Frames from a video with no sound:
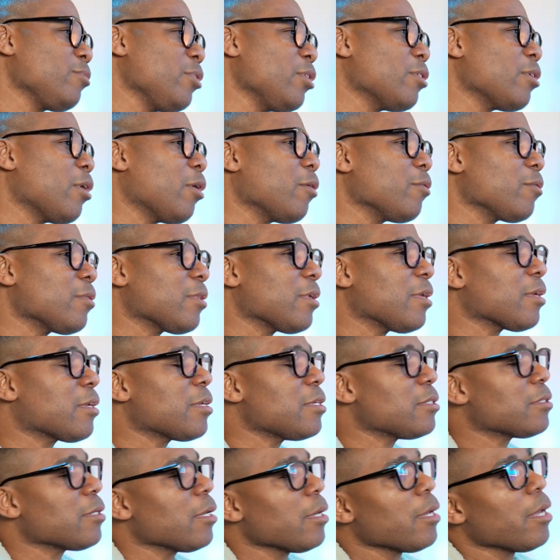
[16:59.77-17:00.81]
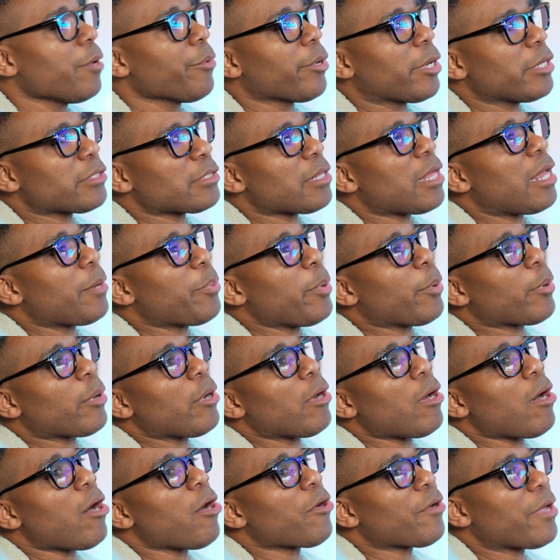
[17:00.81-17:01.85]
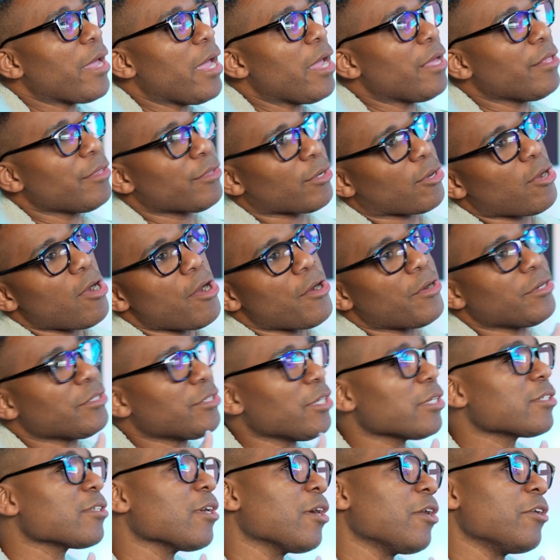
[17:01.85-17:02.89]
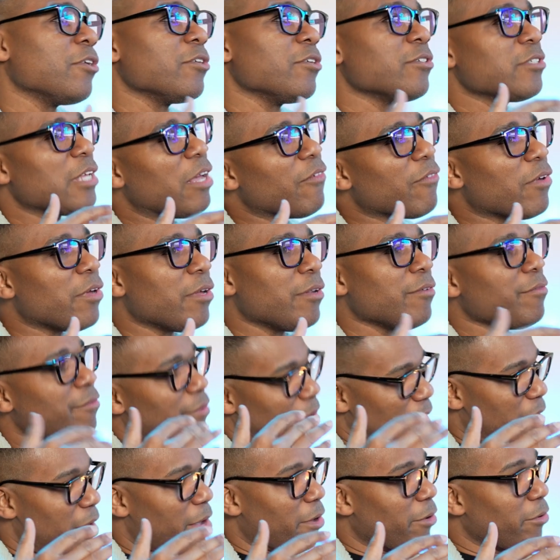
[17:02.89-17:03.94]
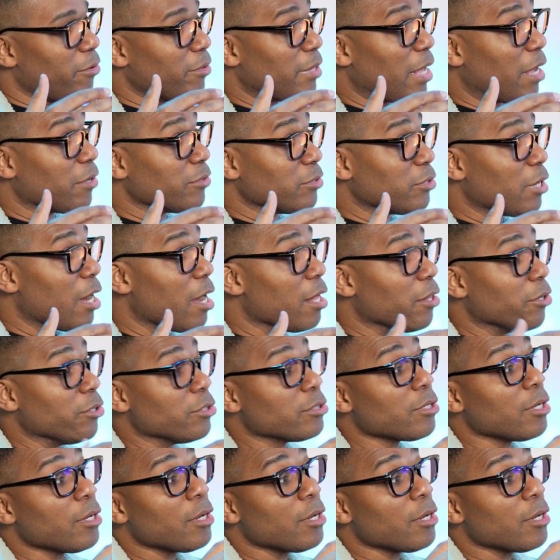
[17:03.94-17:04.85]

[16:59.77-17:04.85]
you know, because a lot of people go, okay, the car is $600,000, $700,000, $800,000.